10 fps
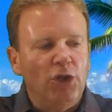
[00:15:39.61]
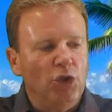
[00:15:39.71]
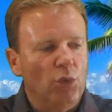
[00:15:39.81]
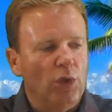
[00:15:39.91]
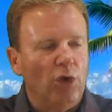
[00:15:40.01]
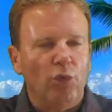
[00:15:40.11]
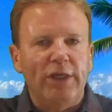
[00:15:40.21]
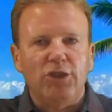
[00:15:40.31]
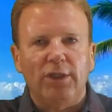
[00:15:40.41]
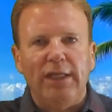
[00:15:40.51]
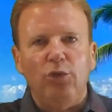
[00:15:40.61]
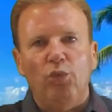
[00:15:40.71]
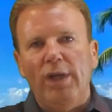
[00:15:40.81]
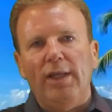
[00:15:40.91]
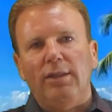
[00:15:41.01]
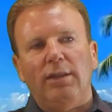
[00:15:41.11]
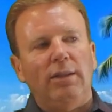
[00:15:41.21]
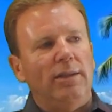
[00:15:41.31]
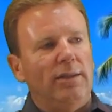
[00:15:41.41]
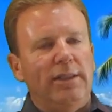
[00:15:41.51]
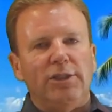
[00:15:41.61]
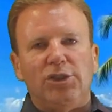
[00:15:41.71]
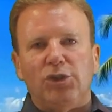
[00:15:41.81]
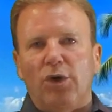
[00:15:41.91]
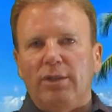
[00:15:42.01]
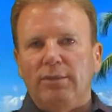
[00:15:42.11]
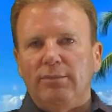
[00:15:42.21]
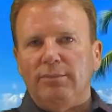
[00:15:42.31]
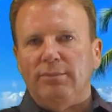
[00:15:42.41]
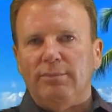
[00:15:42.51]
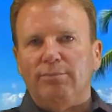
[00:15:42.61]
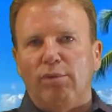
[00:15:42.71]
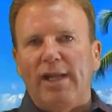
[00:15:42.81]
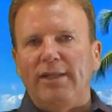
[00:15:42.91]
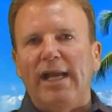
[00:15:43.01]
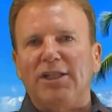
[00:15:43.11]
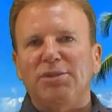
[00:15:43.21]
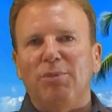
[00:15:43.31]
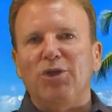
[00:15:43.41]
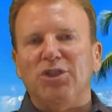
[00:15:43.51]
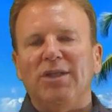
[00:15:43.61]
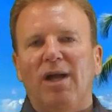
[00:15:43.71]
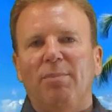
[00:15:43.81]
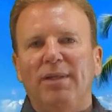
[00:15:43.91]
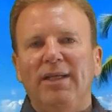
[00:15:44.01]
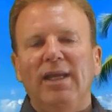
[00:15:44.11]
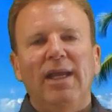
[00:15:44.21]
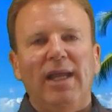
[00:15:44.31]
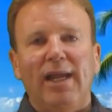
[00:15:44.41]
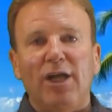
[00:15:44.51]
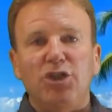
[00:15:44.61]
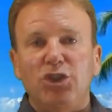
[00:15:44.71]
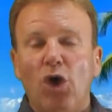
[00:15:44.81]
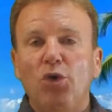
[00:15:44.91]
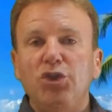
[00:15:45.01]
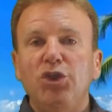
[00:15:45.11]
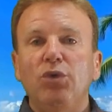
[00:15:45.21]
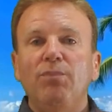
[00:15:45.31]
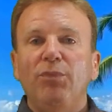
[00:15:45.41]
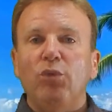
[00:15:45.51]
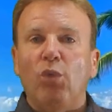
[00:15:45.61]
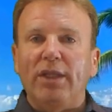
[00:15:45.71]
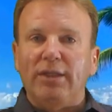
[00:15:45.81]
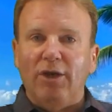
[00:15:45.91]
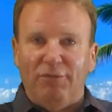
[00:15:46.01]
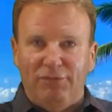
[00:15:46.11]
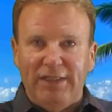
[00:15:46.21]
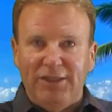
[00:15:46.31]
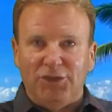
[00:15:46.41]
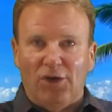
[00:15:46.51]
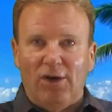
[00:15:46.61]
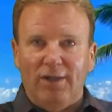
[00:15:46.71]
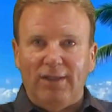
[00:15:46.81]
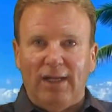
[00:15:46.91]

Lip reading: You were originally with this certain Brand X merchant company, and I showed you what their fees are.